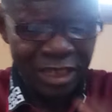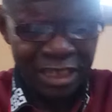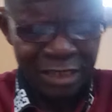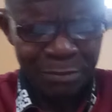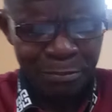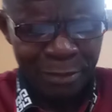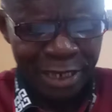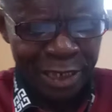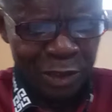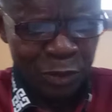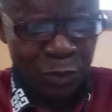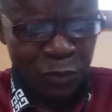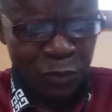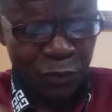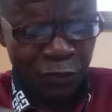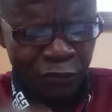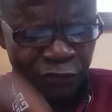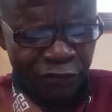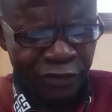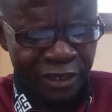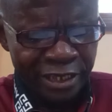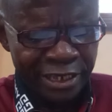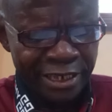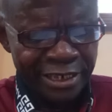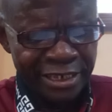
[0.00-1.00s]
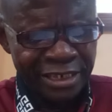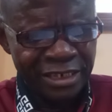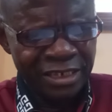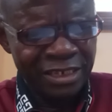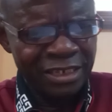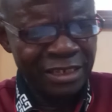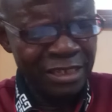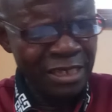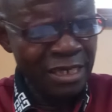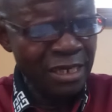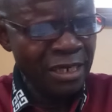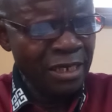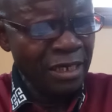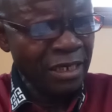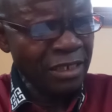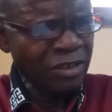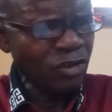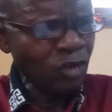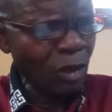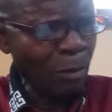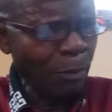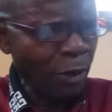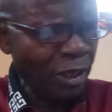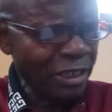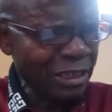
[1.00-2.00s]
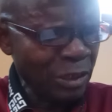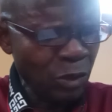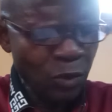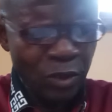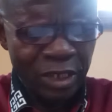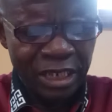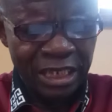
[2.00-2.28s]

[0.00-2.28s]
in the medical field. Somebody who